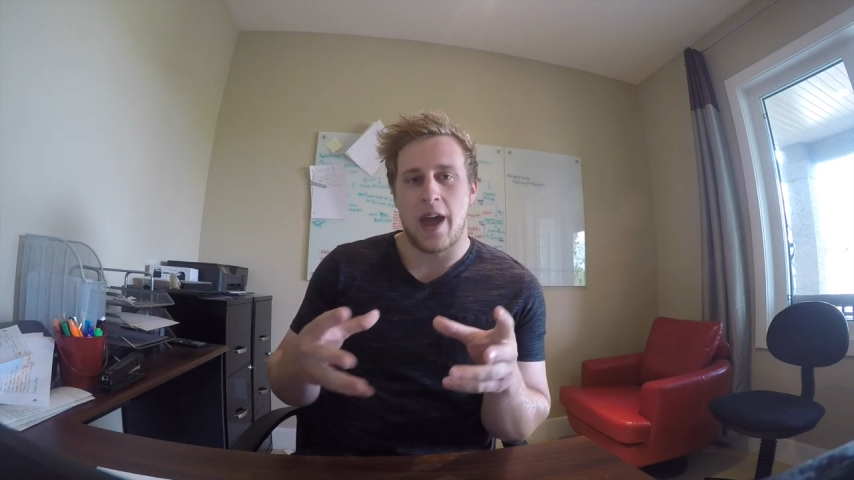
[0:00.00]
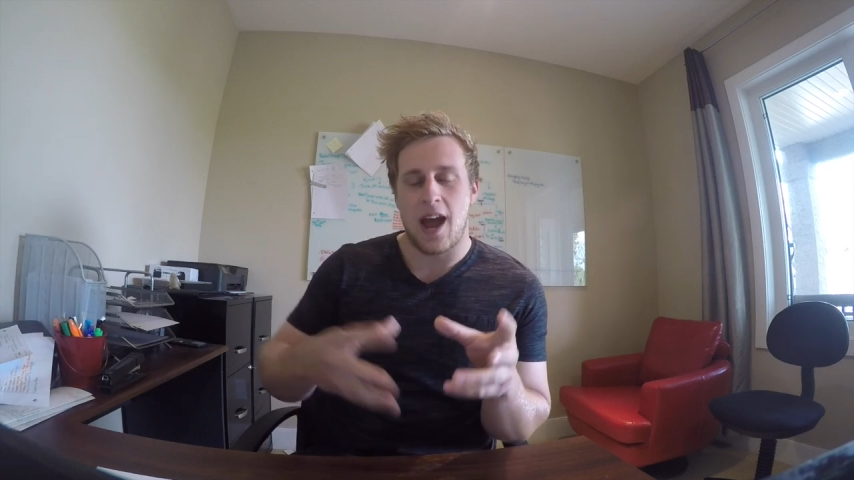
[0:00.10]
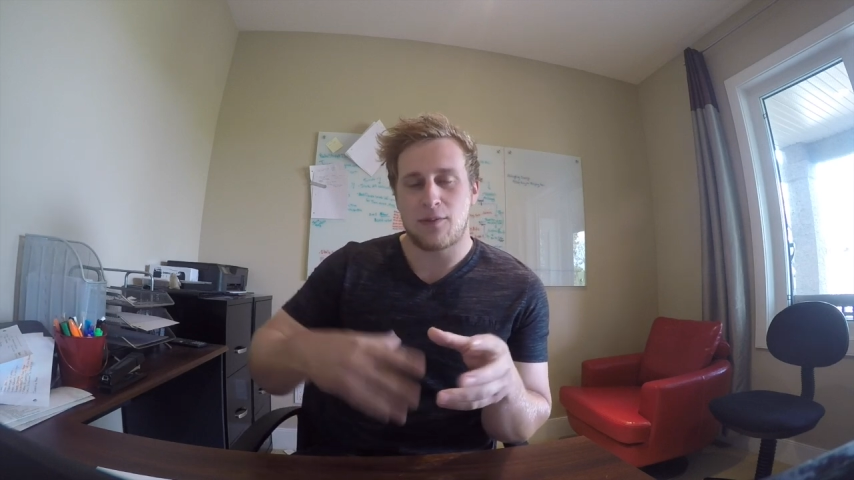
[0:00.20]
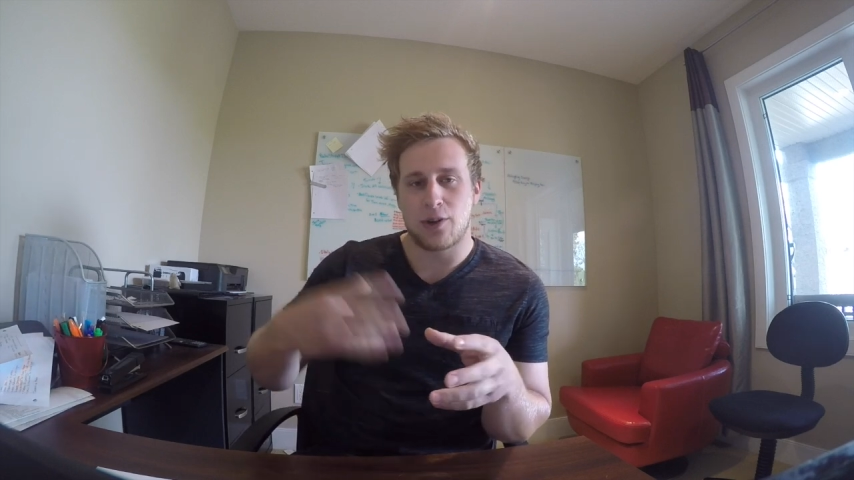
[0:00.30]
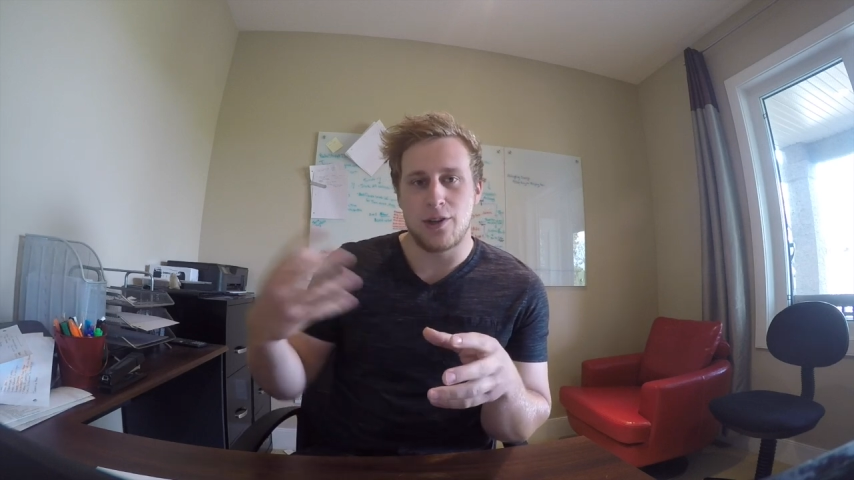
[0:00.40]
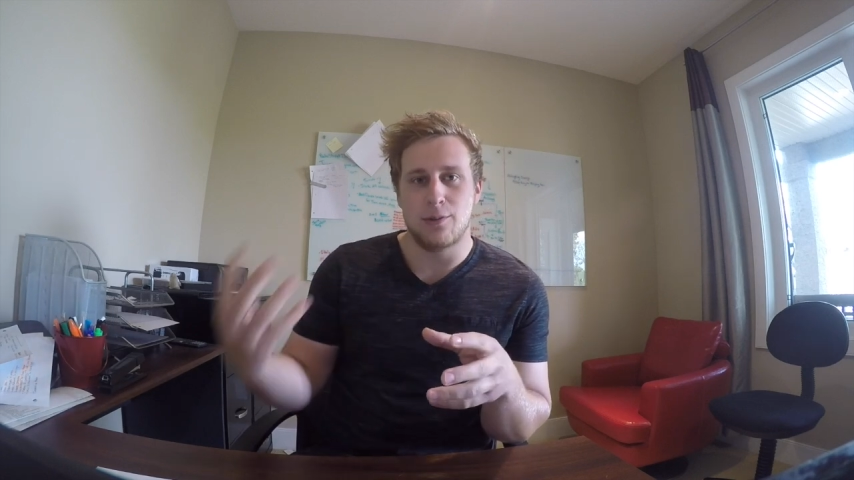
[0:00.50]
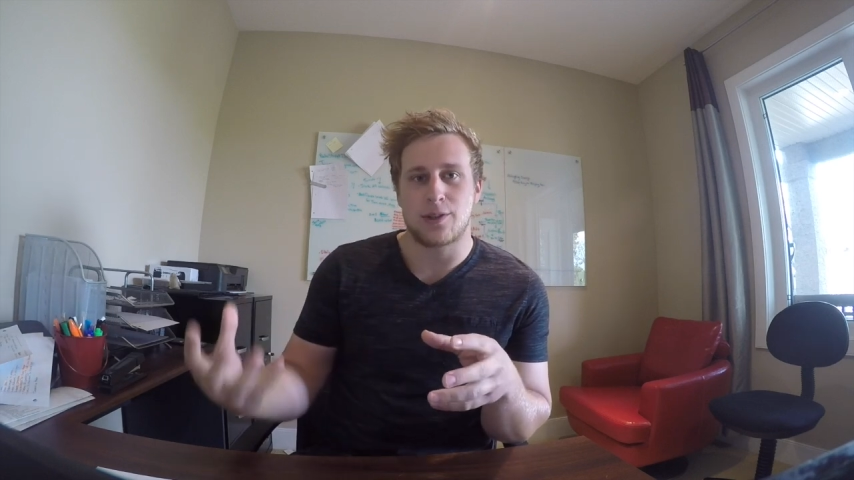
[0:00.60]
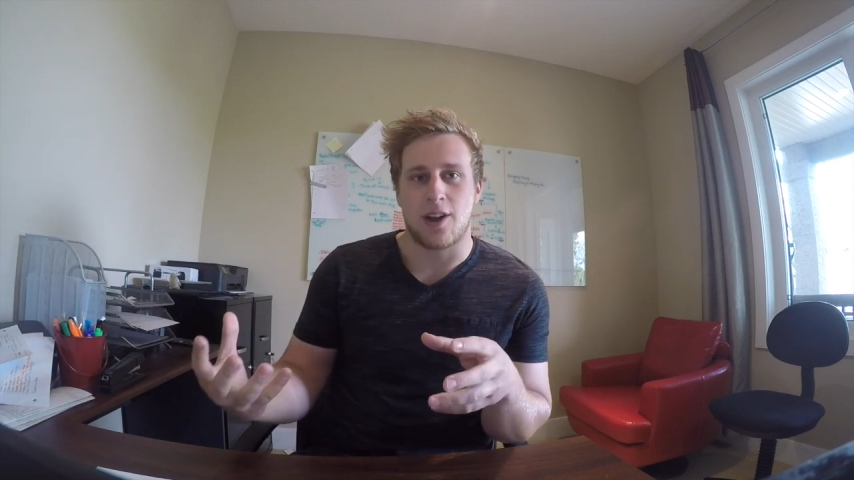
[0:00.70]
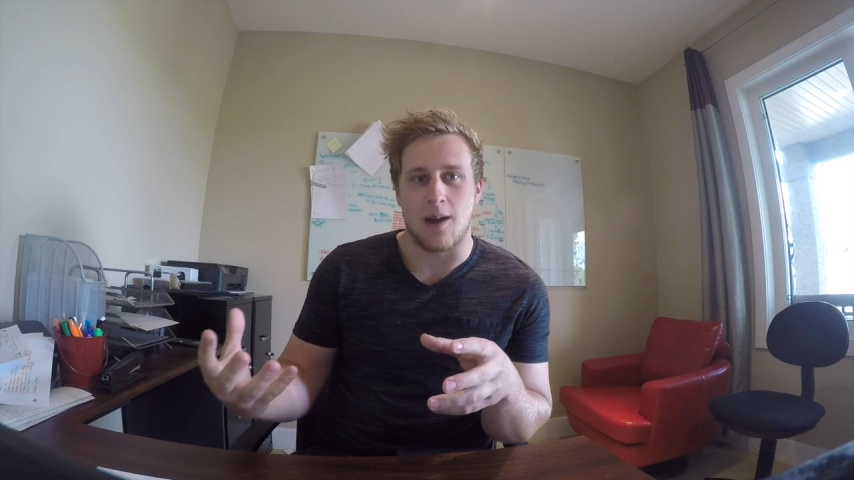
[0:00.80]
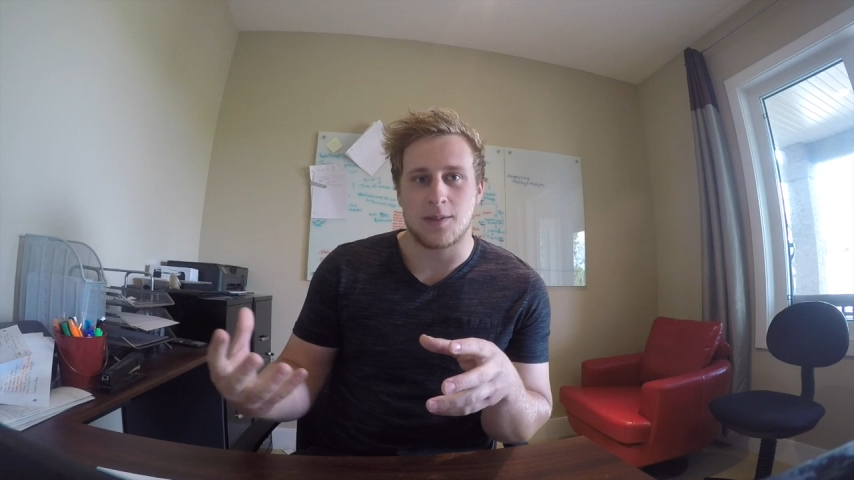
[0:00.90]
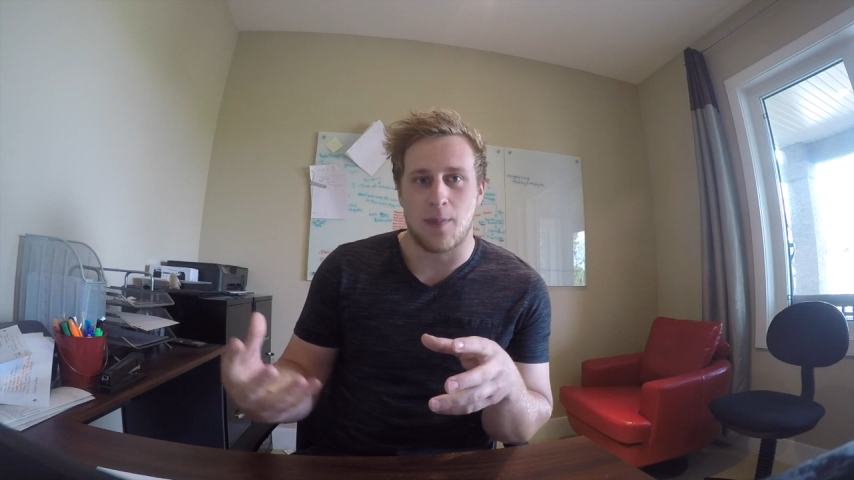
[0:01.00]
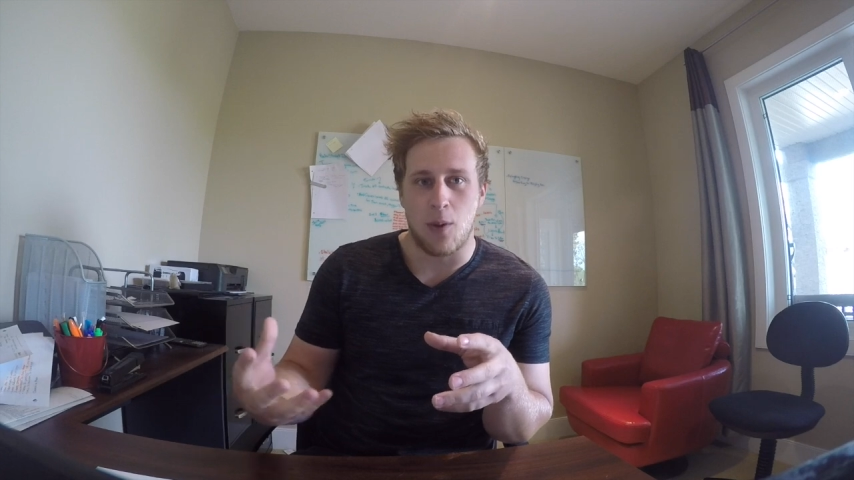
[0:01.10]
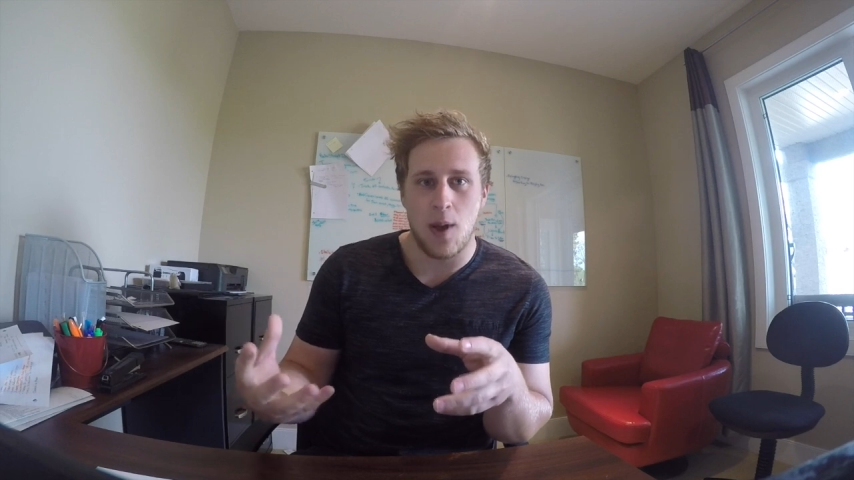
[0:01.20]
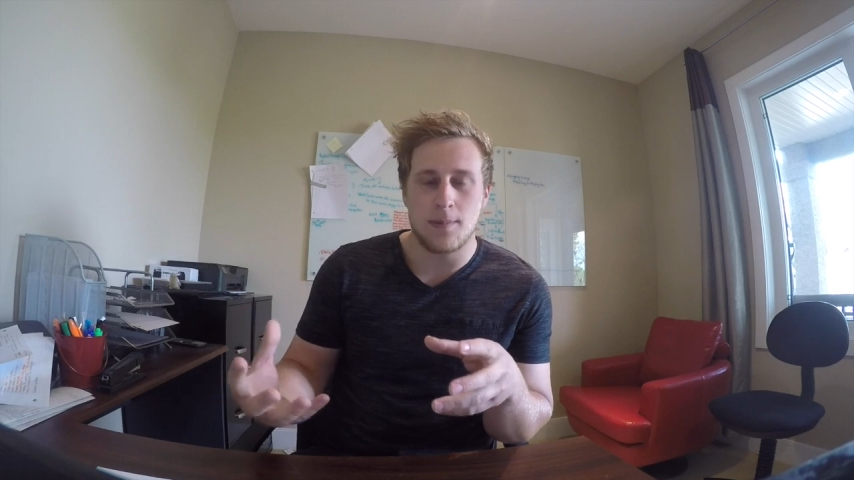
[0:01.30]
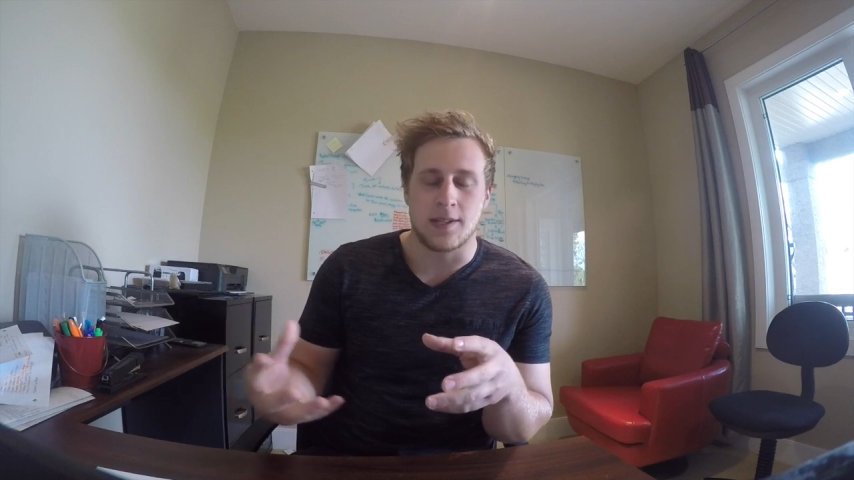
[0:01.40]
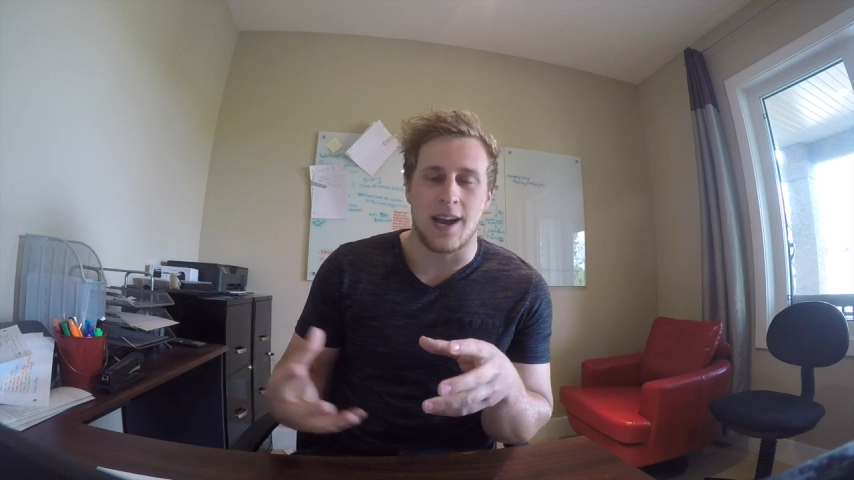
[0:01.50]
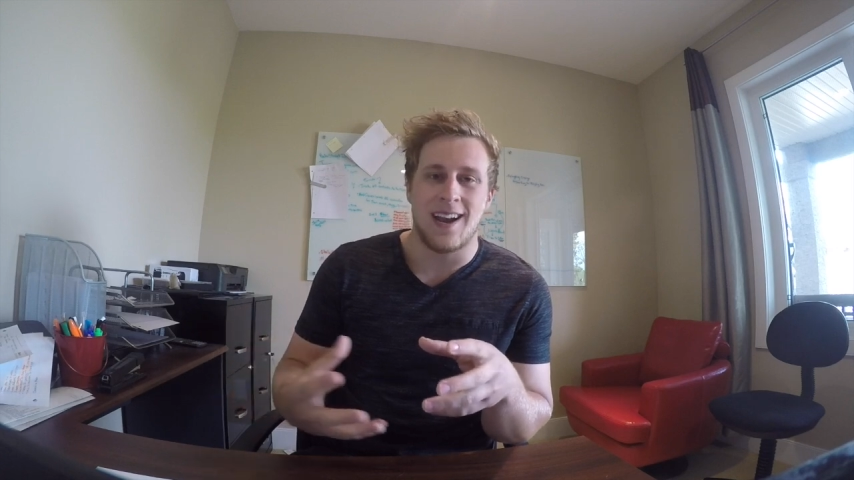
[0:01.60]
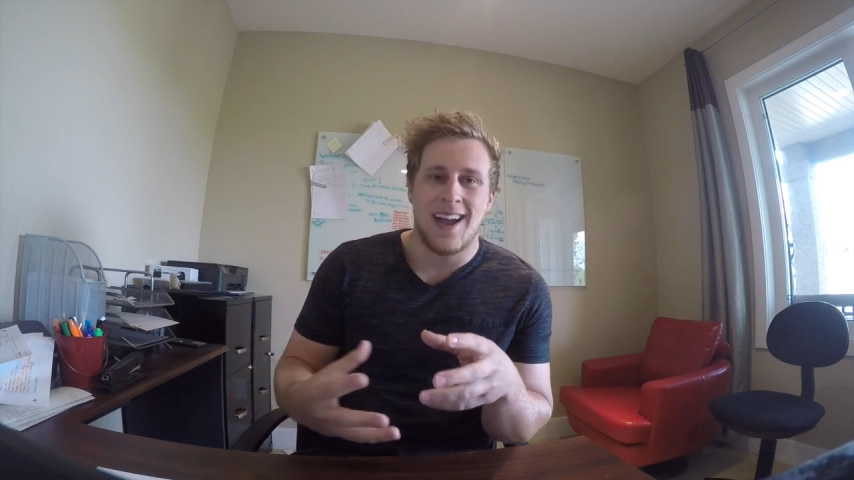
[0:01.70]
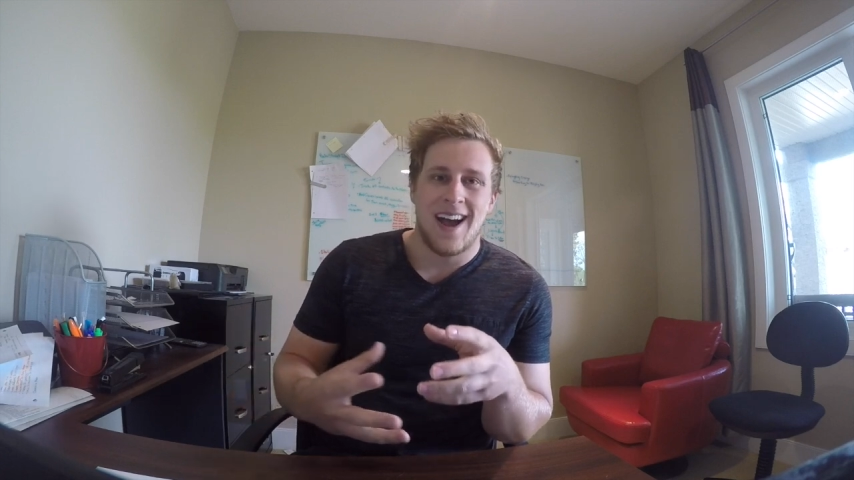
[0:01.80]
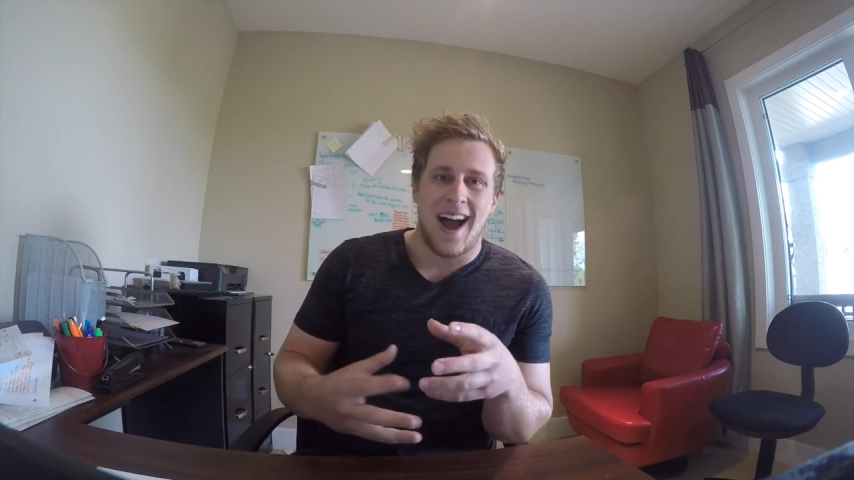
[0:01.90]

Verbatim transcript: after a user comes to my website,